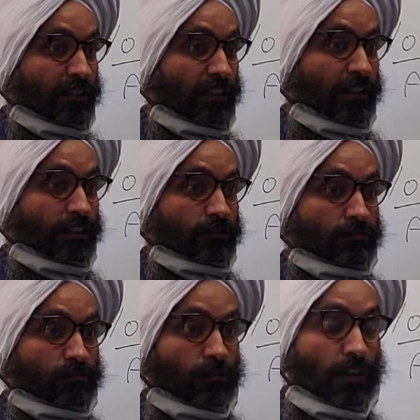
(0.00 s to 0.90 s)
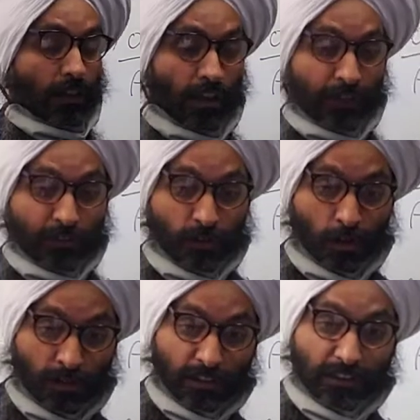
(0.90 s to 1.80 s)
say
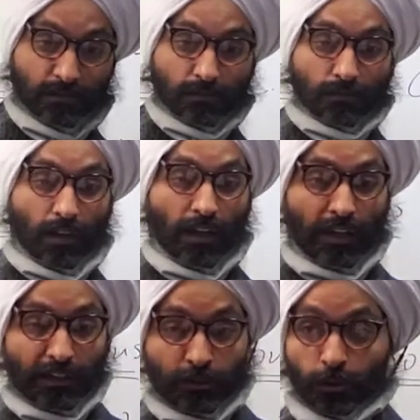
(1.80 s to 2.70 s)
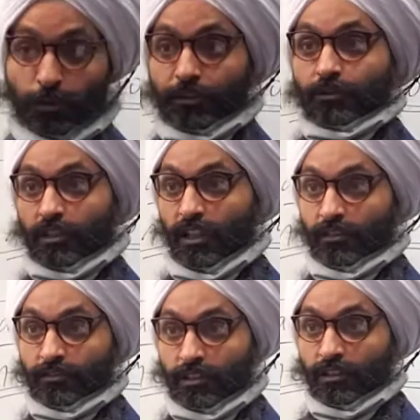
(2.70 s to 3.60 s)
you're in
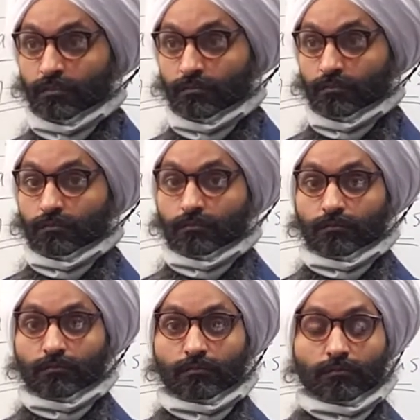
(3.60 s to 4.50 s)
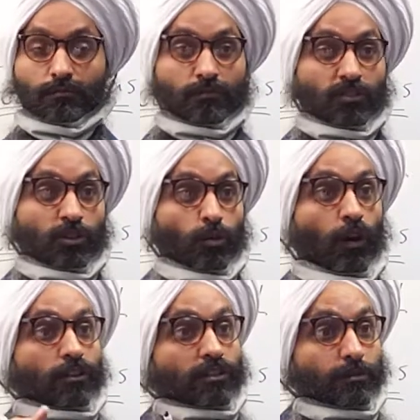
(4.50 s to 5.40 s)
recovery. You
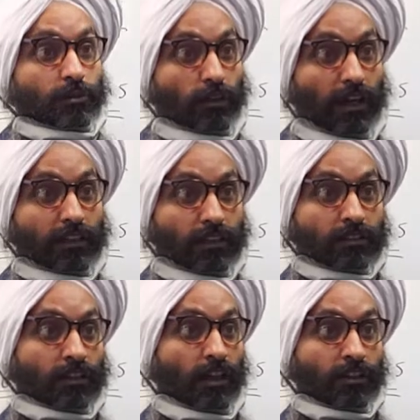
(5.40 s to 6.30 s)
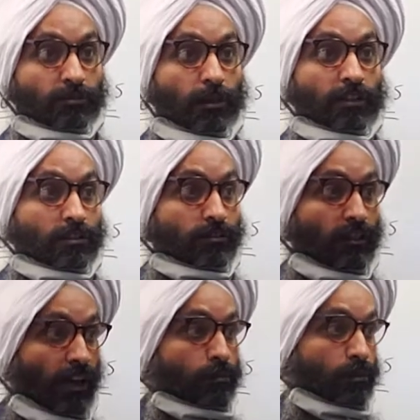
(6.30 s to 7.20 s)
want to be recognized by your
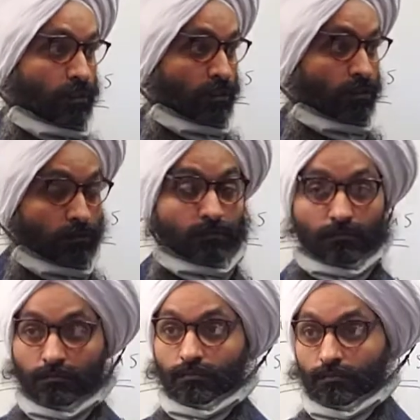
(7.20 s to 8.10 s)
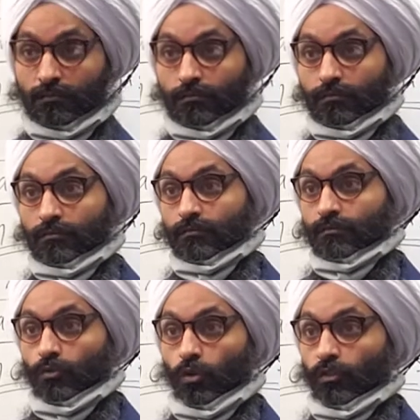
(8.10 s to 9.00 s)
family
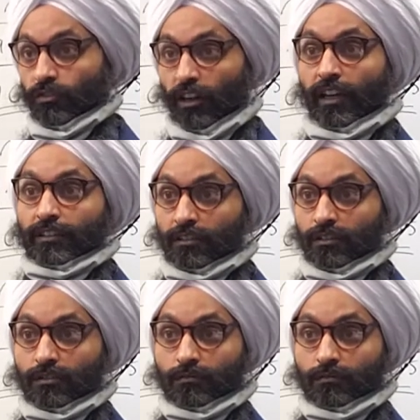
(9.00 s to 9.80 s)
or friend.